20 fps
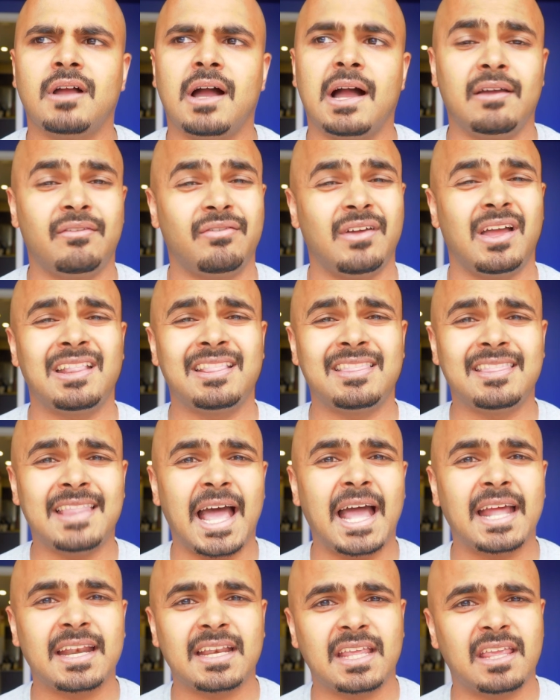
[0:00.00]
I find
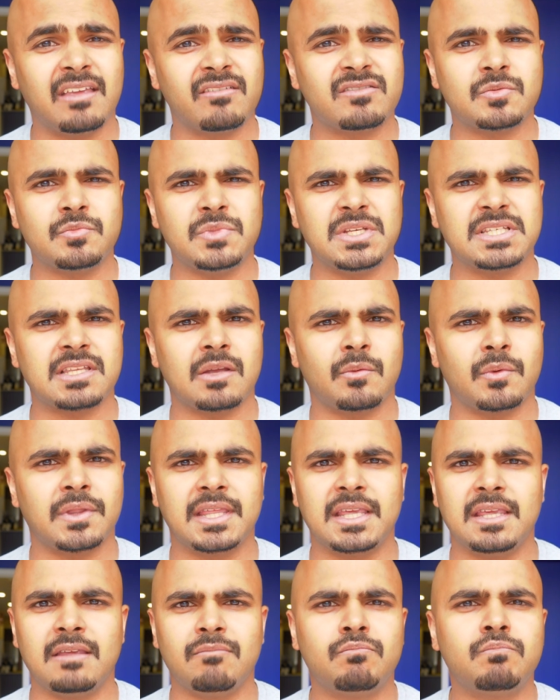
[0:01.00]
that gives me some of
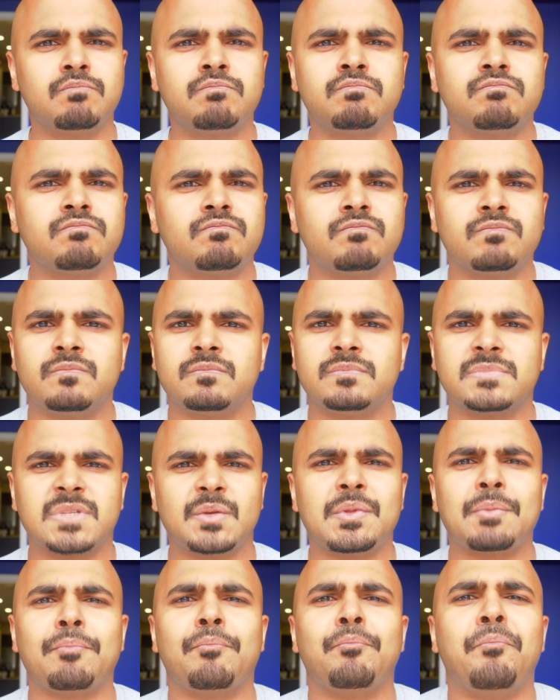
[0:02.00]
the
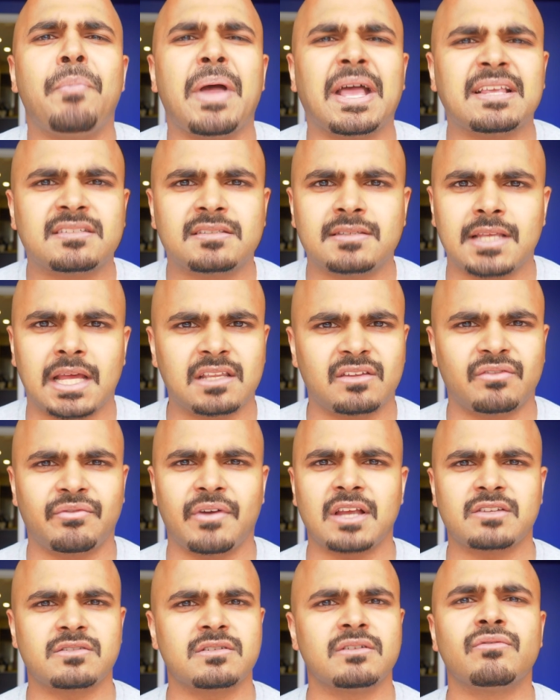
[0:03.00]
best
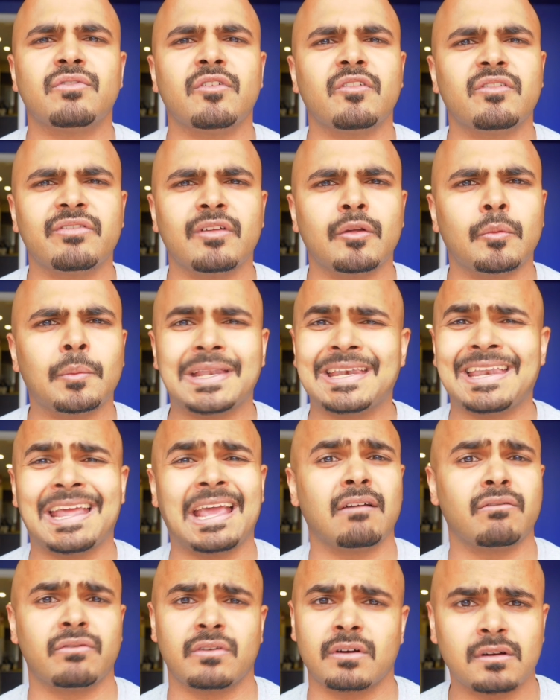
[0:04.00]
satisfaction and fulfillment
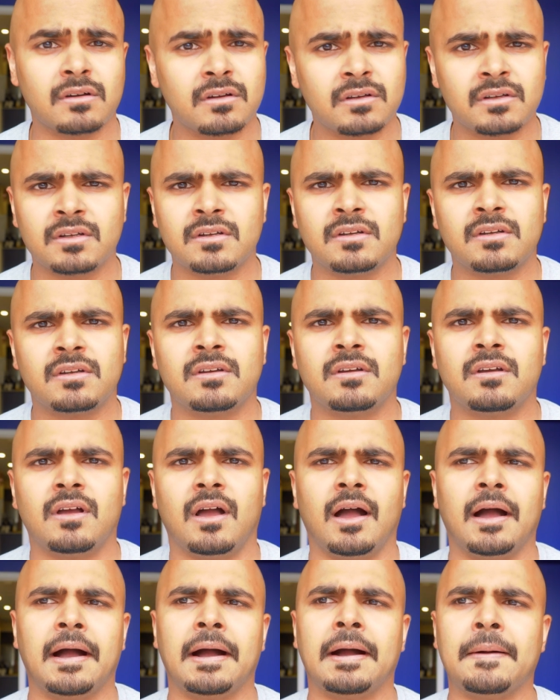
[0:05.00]
ever.
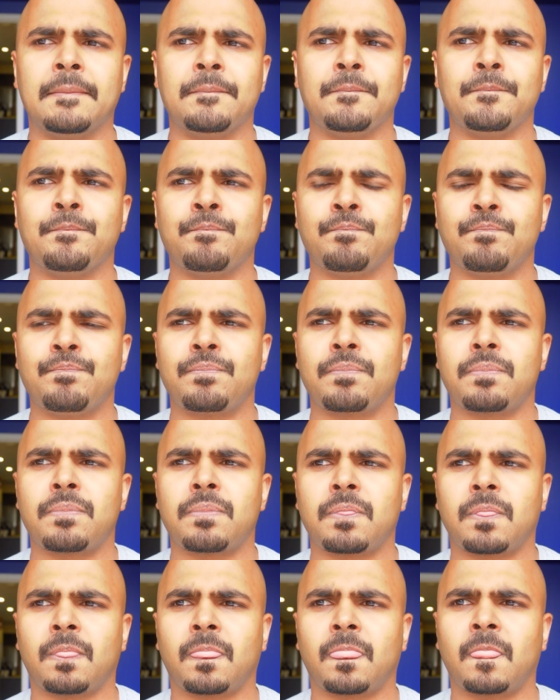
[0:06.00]
Um,
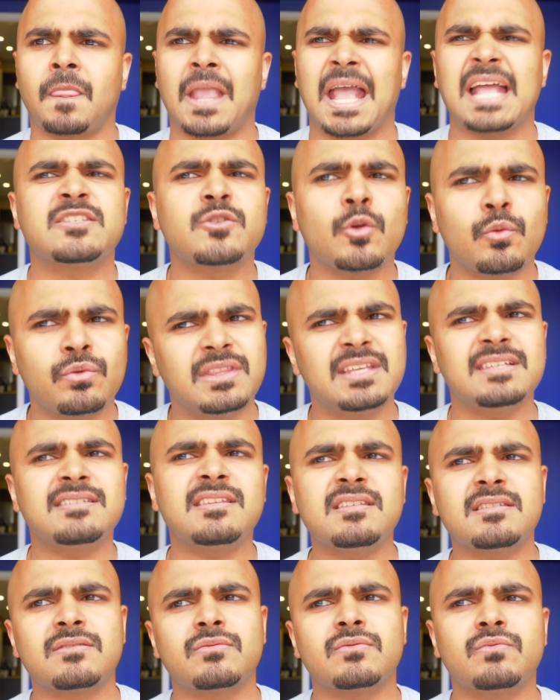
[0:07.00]
and so this
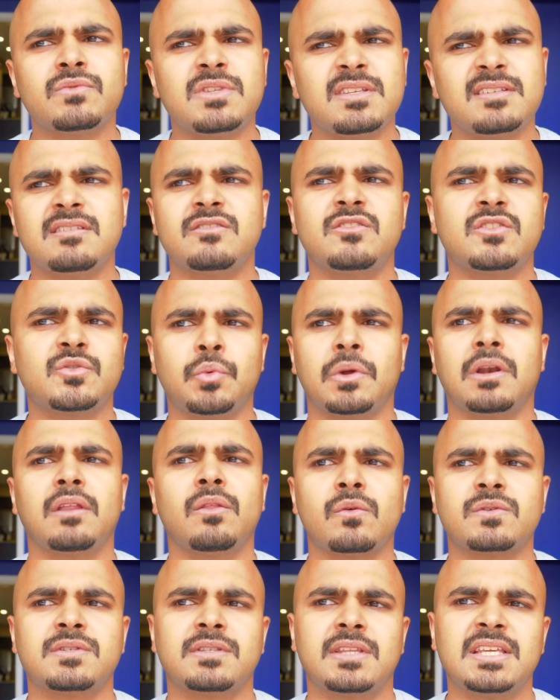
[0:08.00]
is just one of
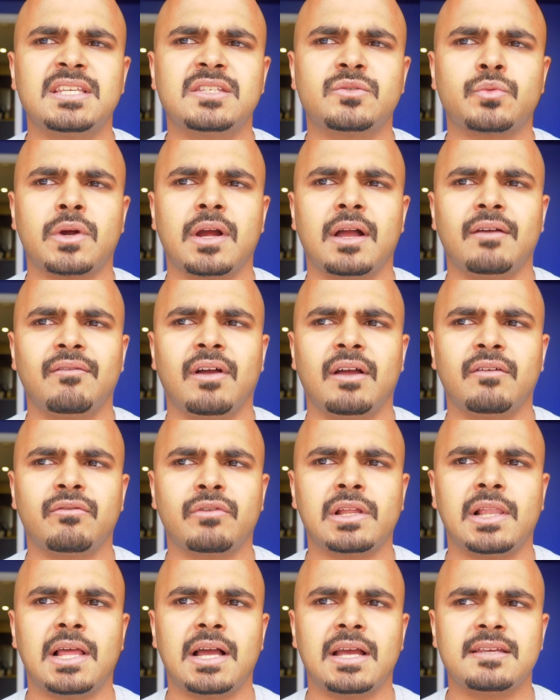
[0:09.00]
those things where I've
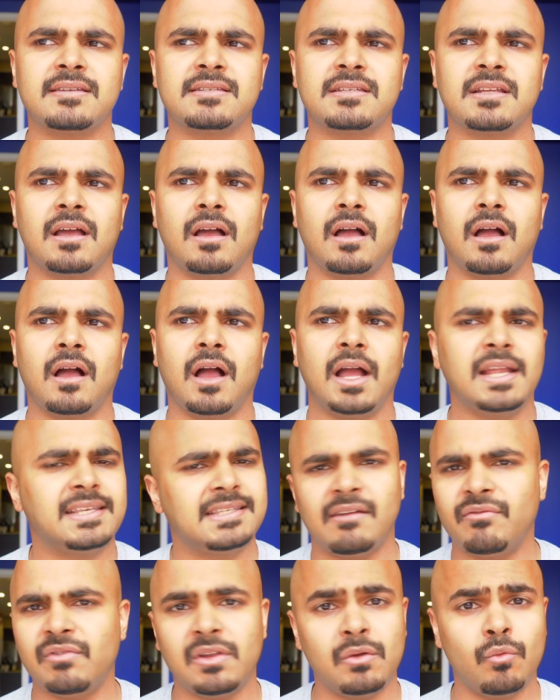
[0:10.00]
realized I
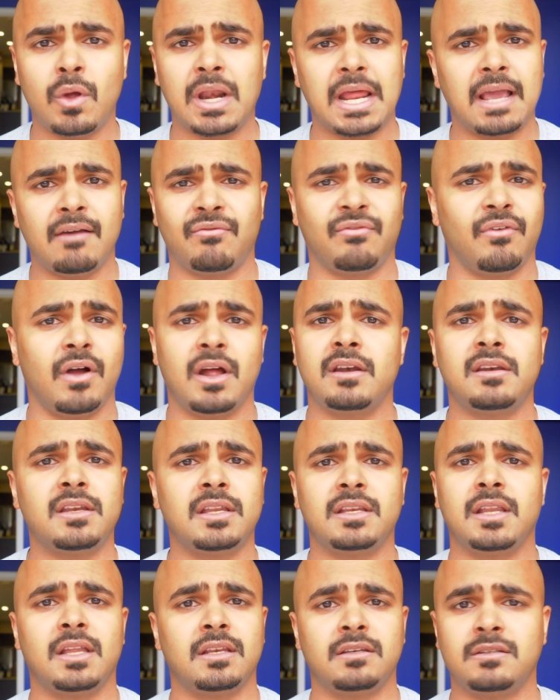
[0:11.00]
definitely want to have fun
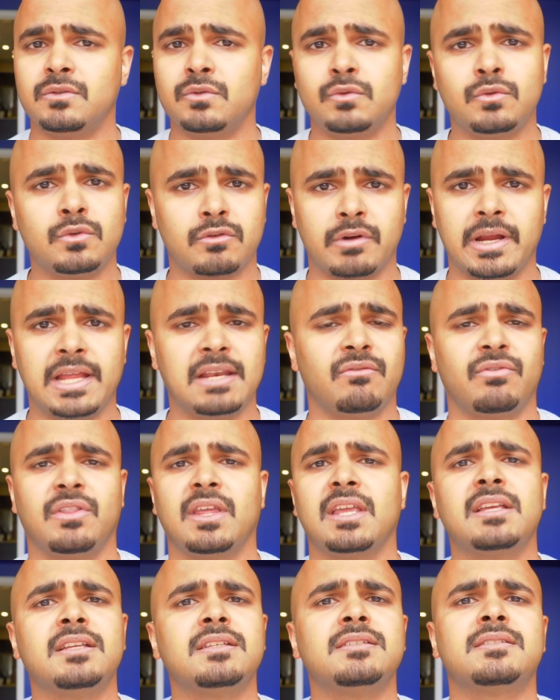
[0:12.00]
and do creative
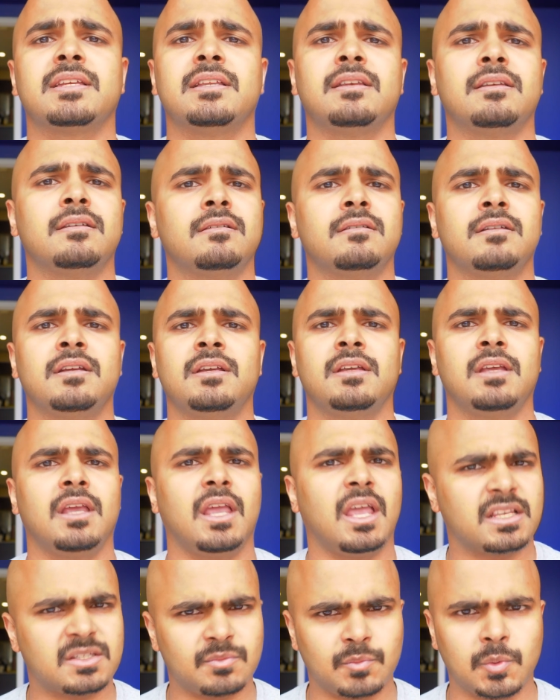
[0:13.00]
things and
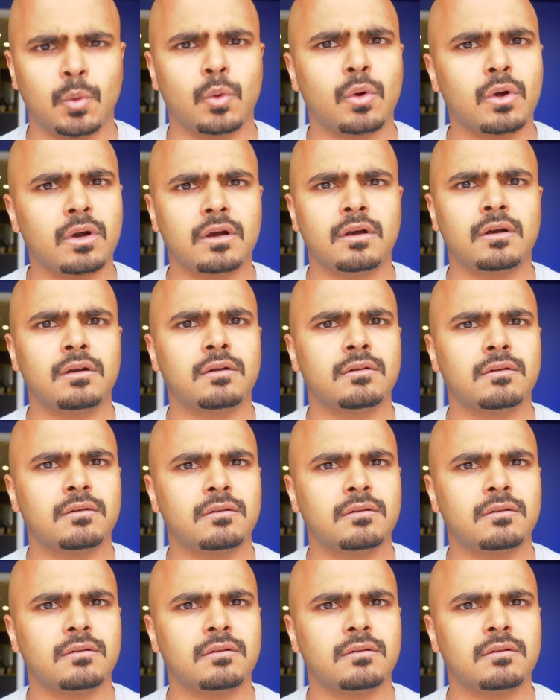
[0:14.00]
explore